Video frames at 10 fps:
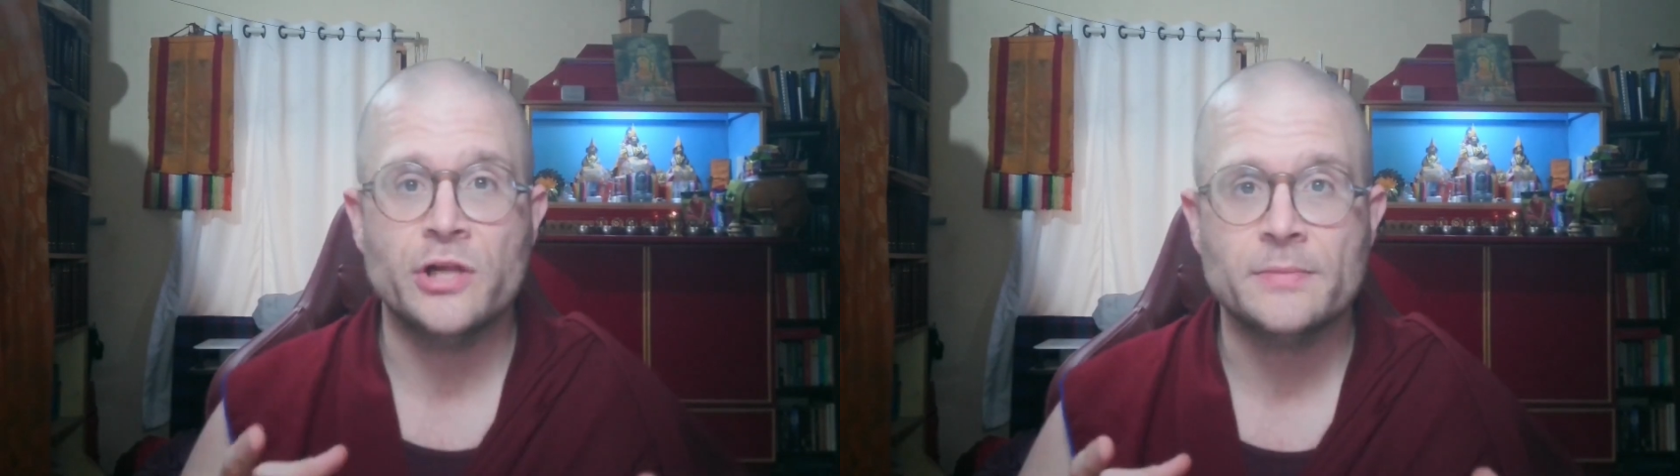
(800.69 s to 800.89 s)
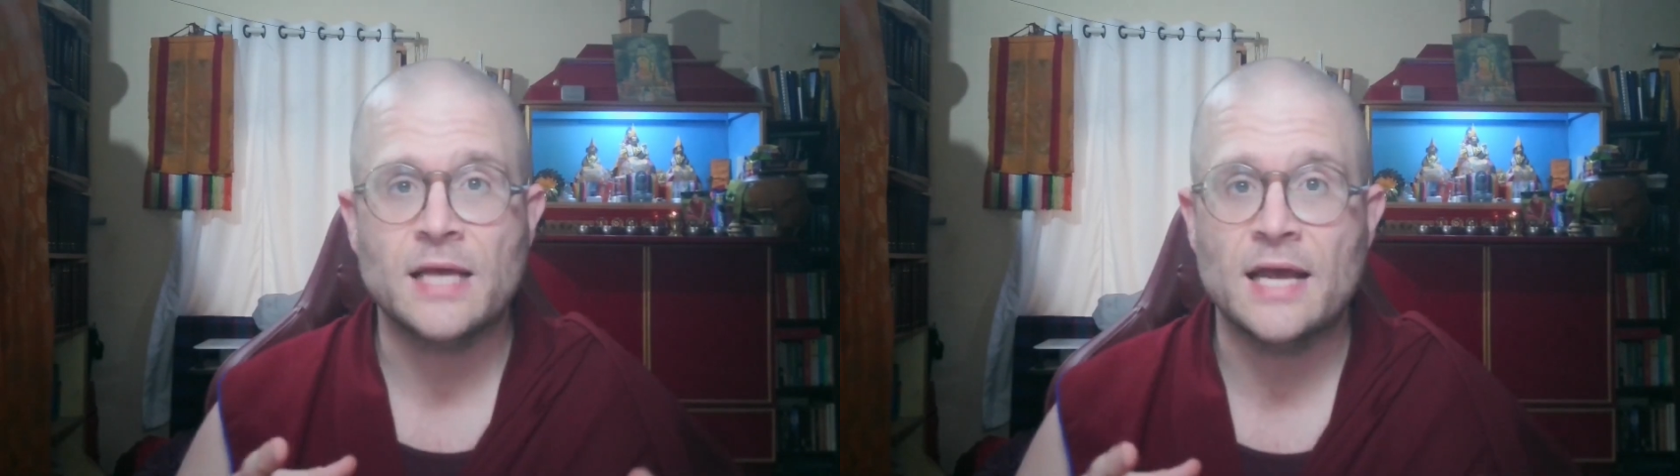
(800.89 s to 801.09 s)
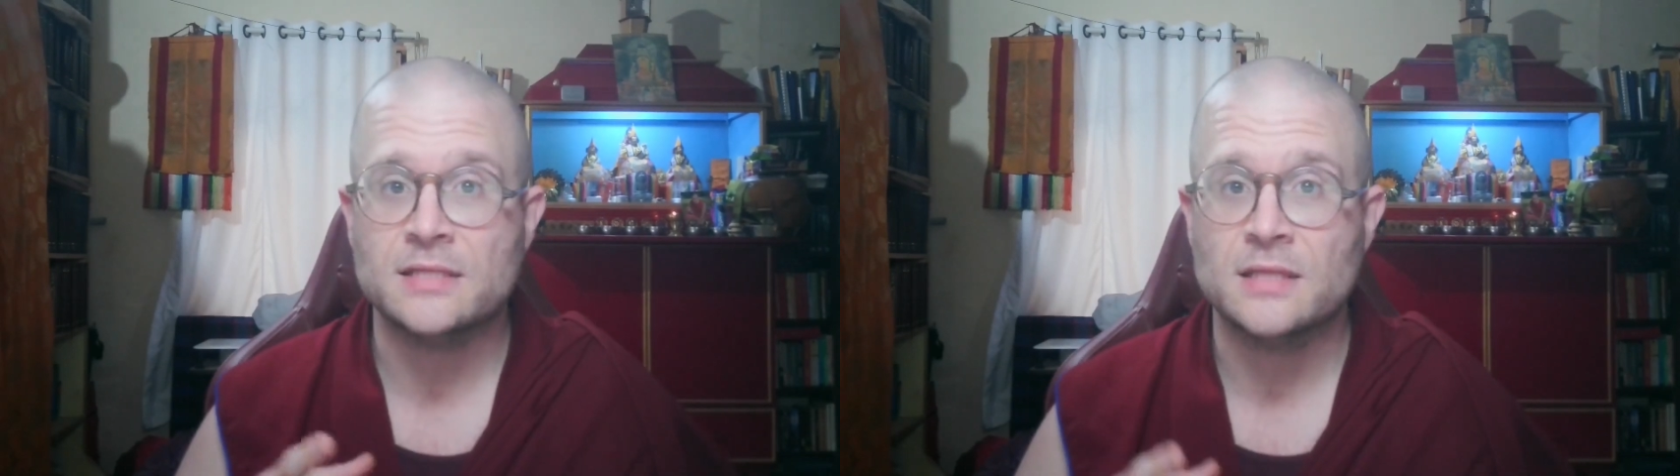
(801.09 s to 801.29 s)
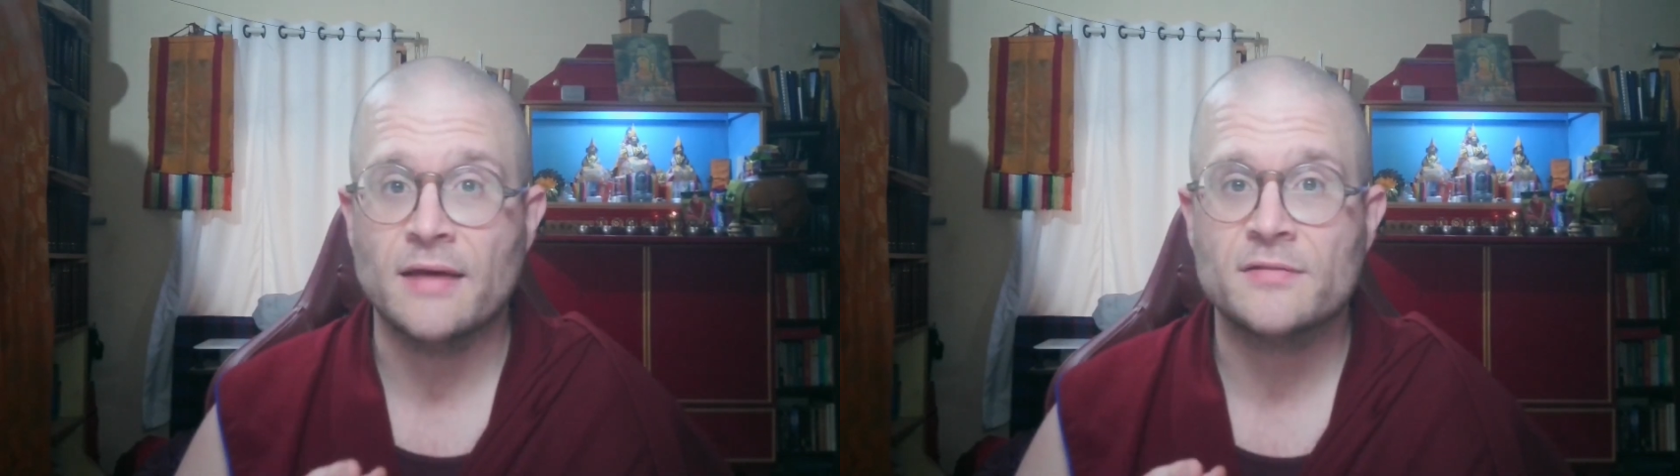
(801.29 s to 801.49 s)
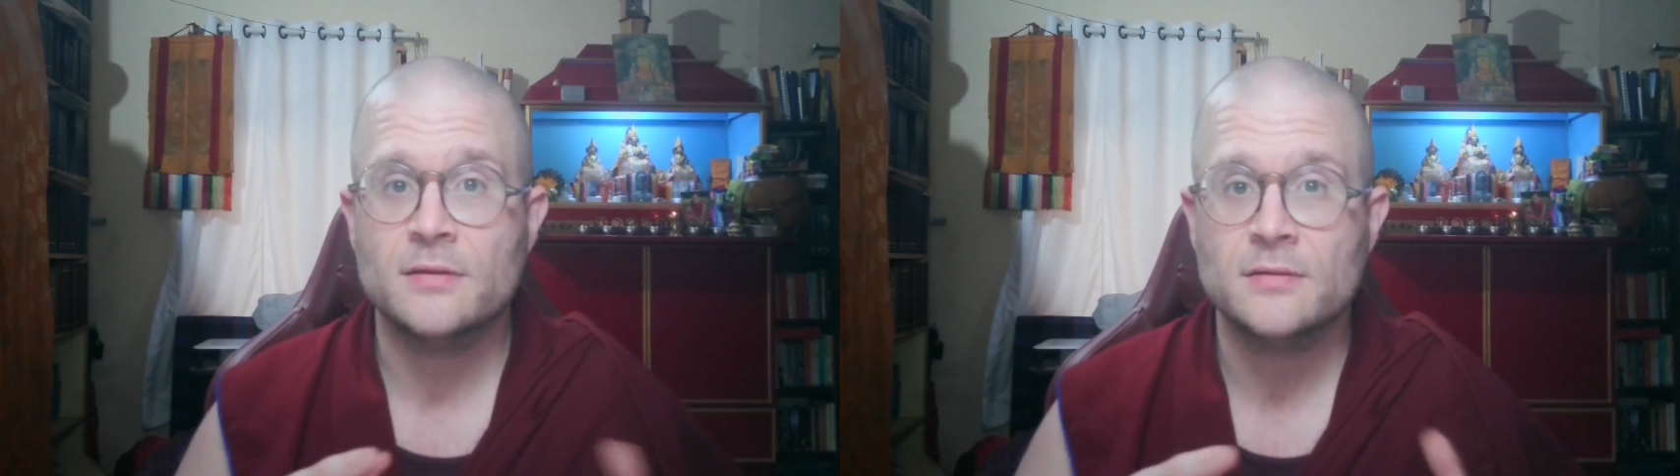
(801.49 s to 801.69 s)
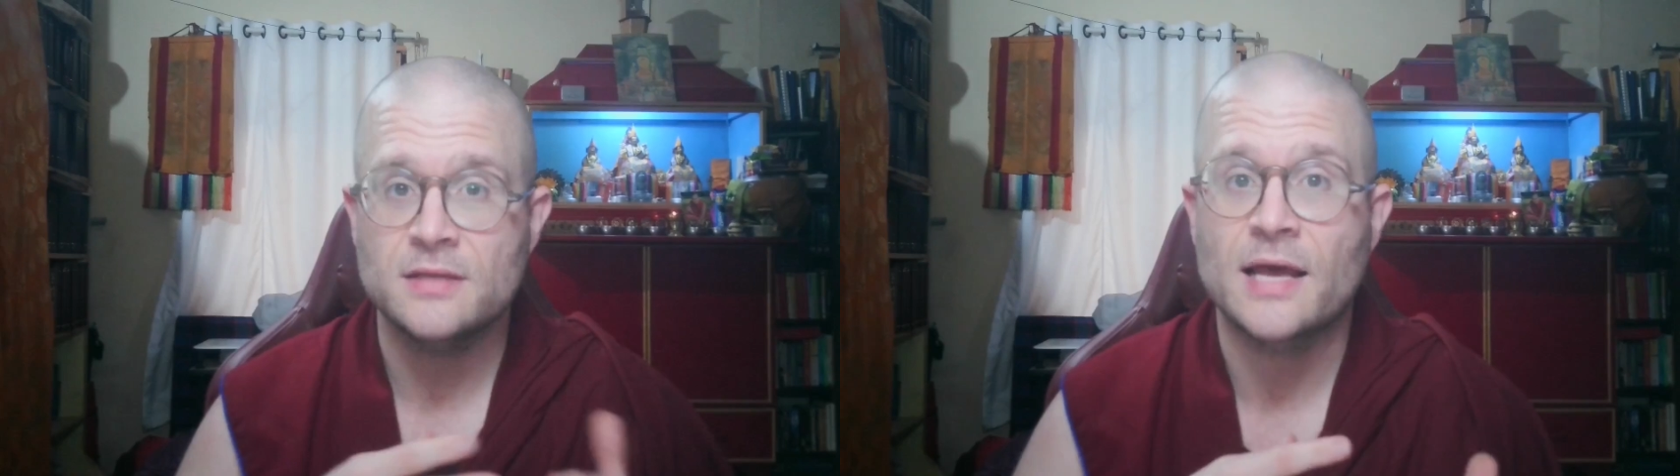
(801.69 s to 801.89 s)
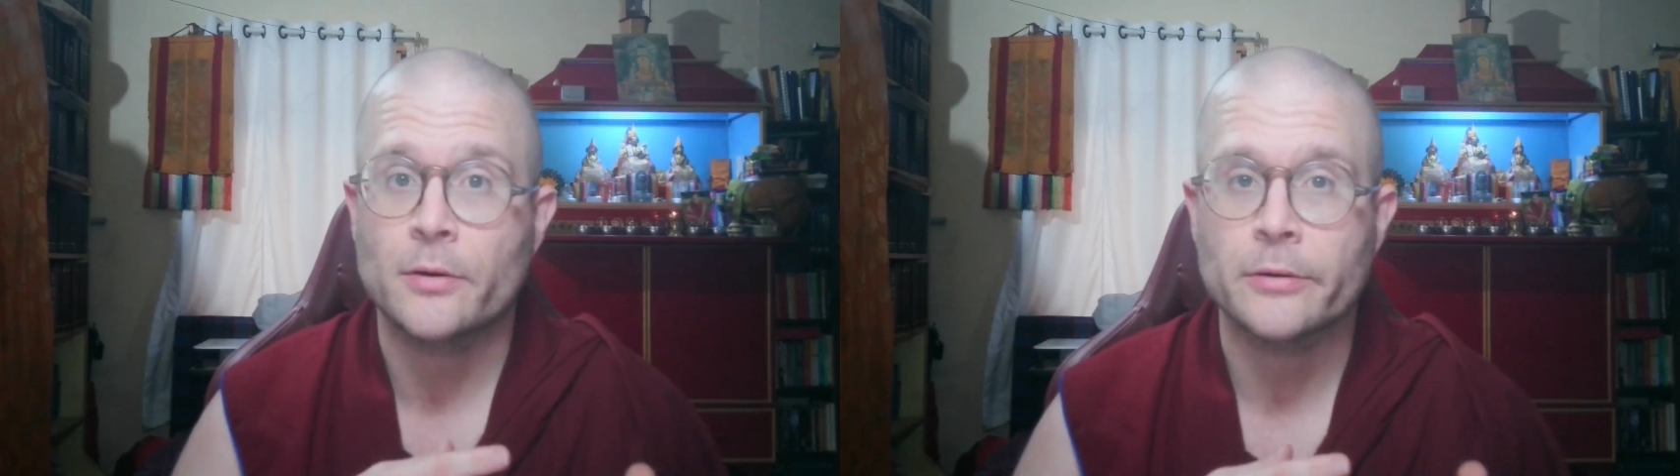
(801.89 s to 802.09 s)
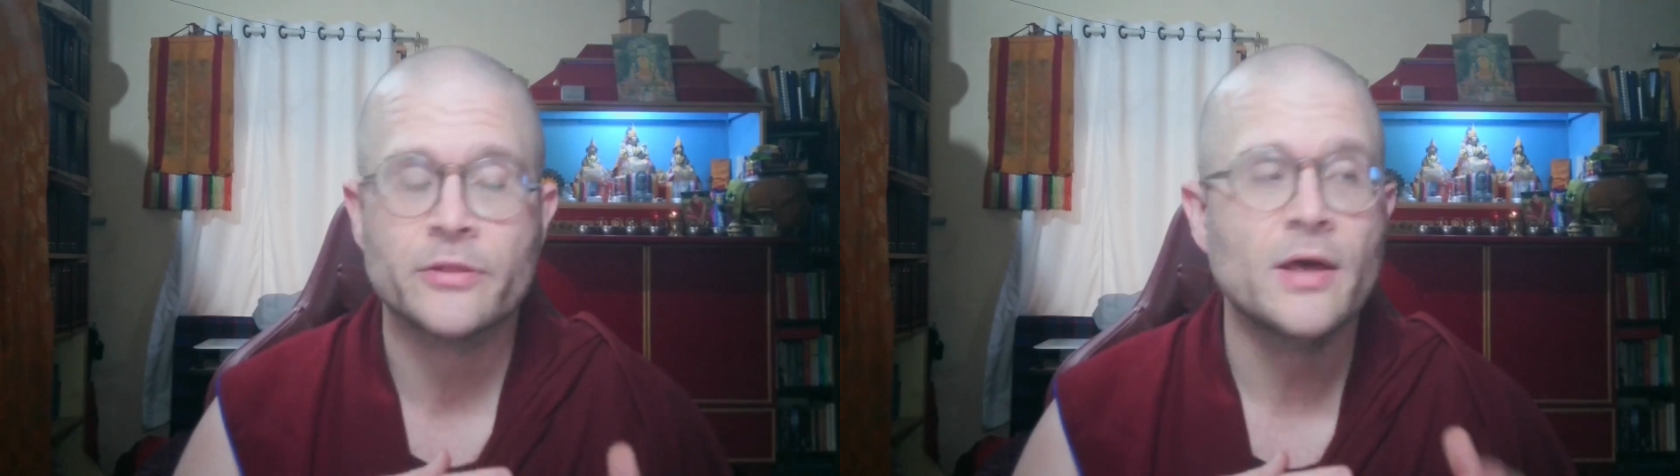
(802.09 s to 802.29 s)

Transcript: that has left the dead Earth,